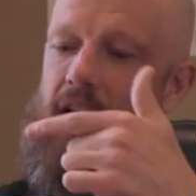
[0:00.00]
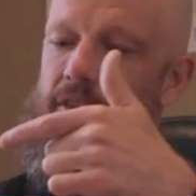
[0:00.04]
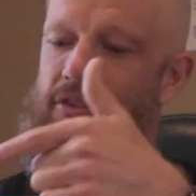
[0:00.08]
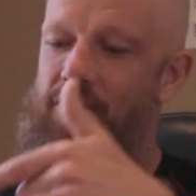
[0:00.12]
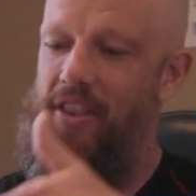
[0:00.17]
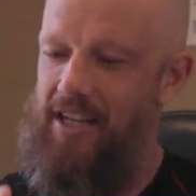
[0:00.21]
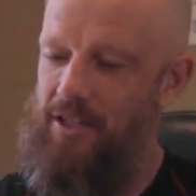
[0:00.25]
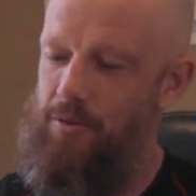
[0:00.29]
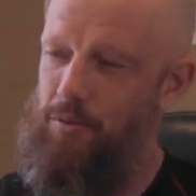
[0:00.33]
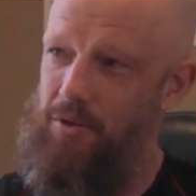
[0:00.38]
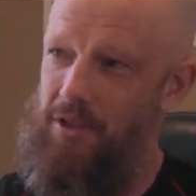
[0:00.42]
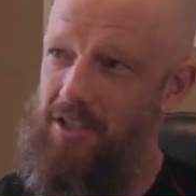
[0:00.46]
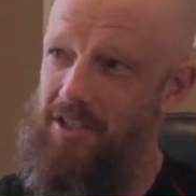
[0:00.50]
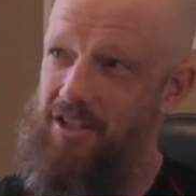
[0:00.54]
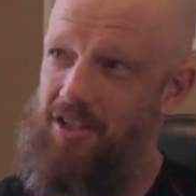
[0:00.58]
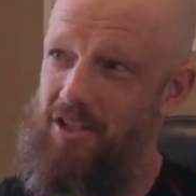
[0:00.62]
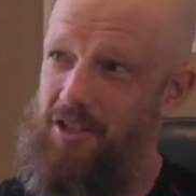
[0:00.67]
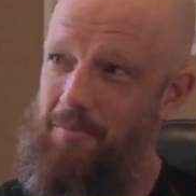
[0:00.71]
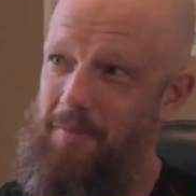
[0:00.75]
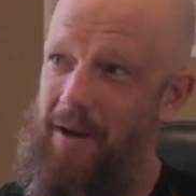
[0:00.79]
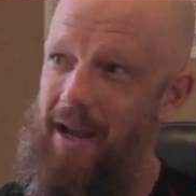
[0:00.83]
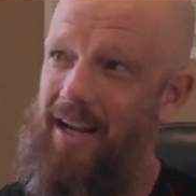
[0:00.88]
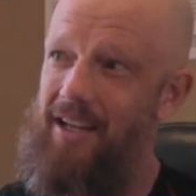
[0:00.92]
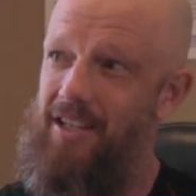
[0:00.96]
That's what this is
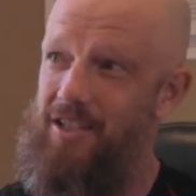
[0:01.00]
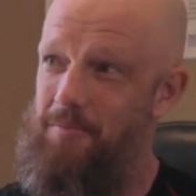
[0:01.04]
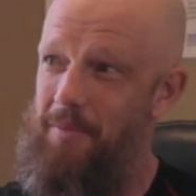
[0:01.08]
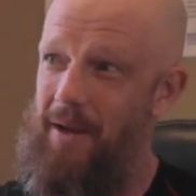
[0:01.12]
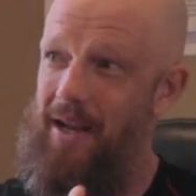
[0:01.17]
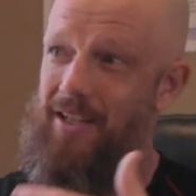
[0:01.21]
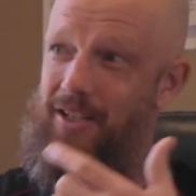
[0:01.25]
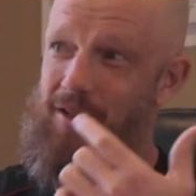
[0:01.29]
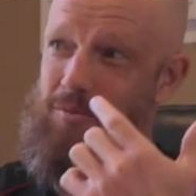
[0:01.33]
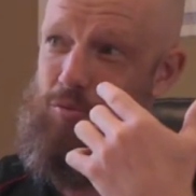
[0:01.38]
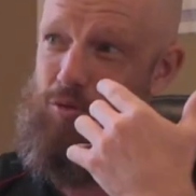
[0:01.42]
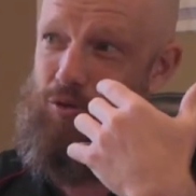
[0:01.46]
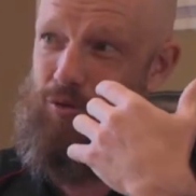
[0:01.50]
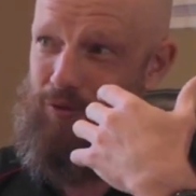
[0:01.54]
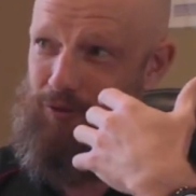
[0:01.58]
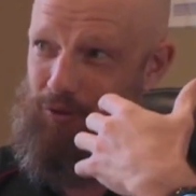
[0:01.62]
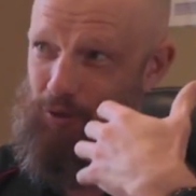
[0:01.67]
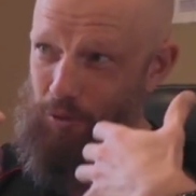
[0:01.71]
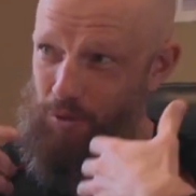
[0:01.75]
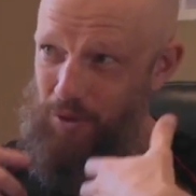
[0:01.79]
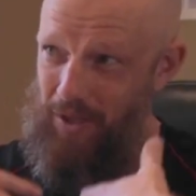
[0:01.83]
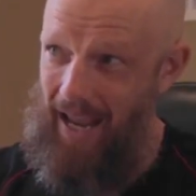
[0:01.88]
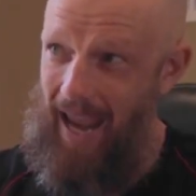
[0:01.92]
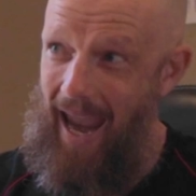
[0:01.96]
about. It's about to move
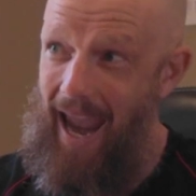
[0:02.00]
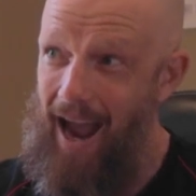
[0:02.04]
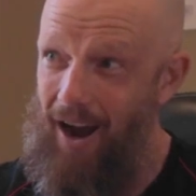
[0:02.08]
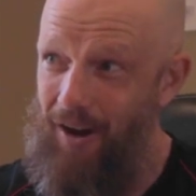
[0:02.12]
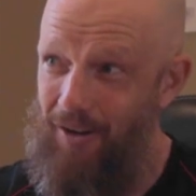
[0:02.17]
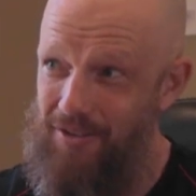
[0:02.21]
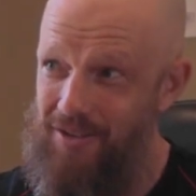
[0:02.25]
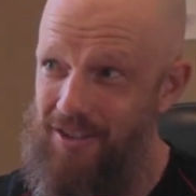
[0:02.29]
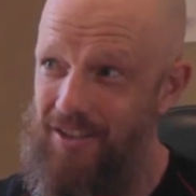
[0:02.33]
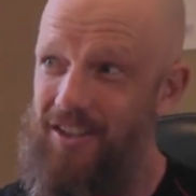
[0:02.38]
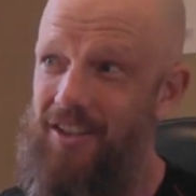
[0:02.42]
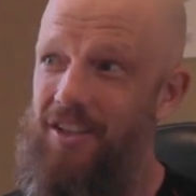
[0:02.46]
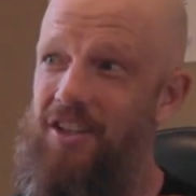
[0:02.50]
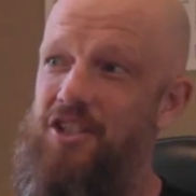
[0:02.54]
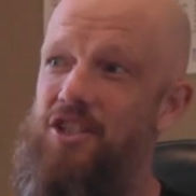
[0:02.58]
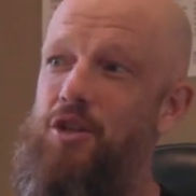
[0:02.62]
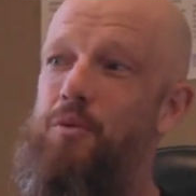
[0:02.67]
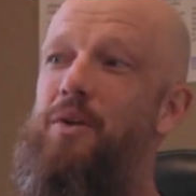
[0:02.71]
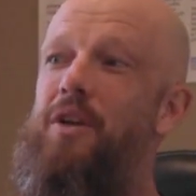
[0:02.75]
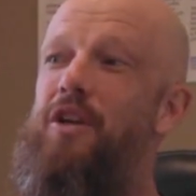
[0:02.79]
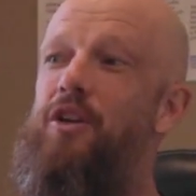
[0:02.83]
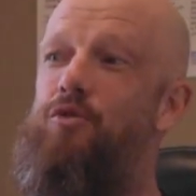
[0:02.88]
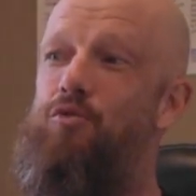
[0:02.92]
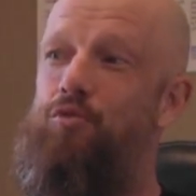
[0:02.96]
fluid out so
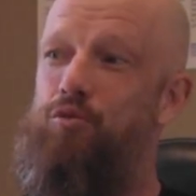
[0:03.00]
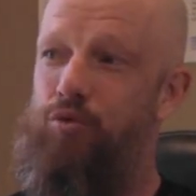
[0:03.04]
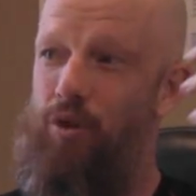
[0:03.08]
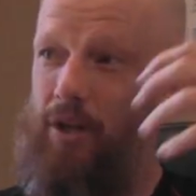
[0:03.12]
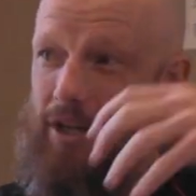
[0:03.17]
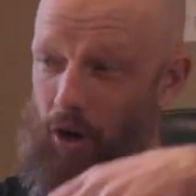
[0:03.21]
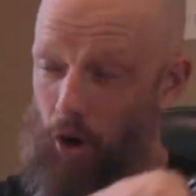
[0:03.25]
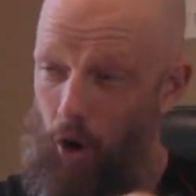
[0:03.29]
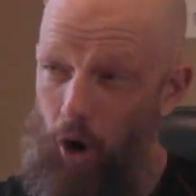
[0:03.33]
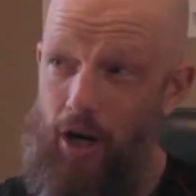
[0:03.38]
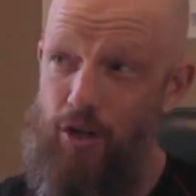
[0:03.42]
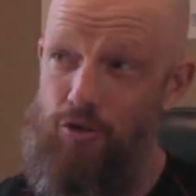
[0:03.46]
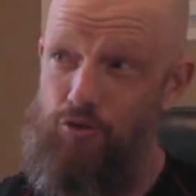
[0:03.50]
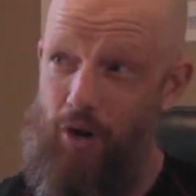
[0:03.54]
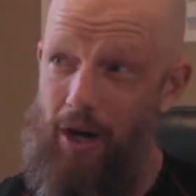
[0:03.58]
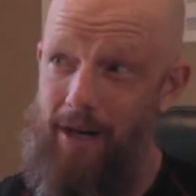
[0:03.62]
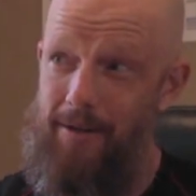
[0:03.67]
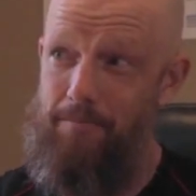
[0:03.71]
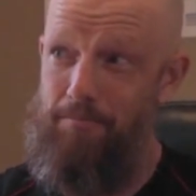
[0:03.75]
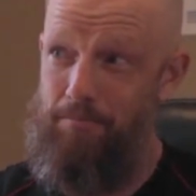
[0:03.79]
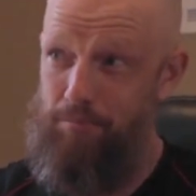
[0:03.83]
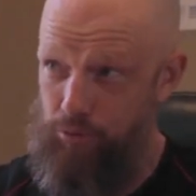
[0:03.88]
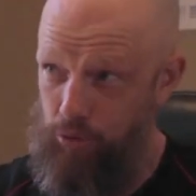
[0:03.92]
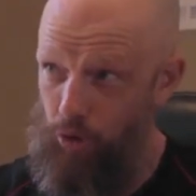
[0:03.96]
we can
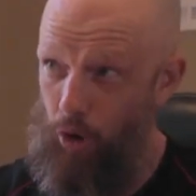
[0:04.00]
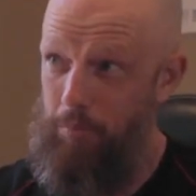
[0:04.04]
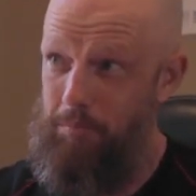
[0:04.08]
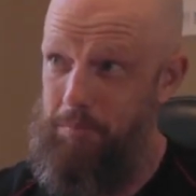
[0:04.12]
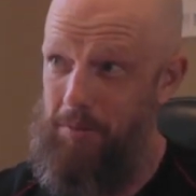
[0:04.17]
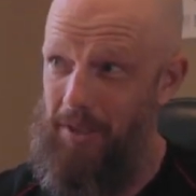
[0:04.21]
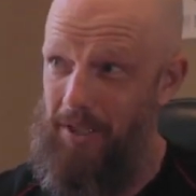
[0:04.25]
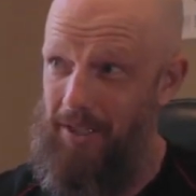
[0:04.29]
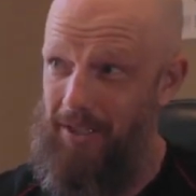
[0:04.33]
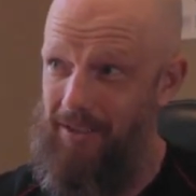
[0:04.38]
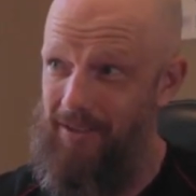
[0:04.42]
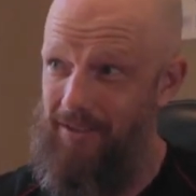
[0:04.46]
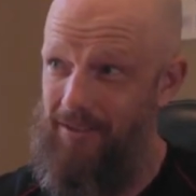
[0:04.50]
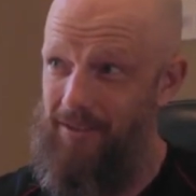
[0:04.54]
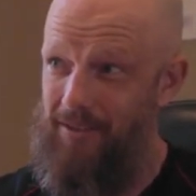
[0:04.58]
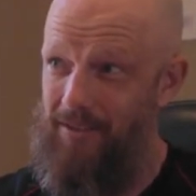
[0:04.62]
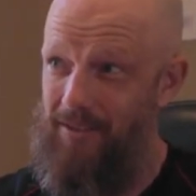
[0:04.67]
rehydrate properly.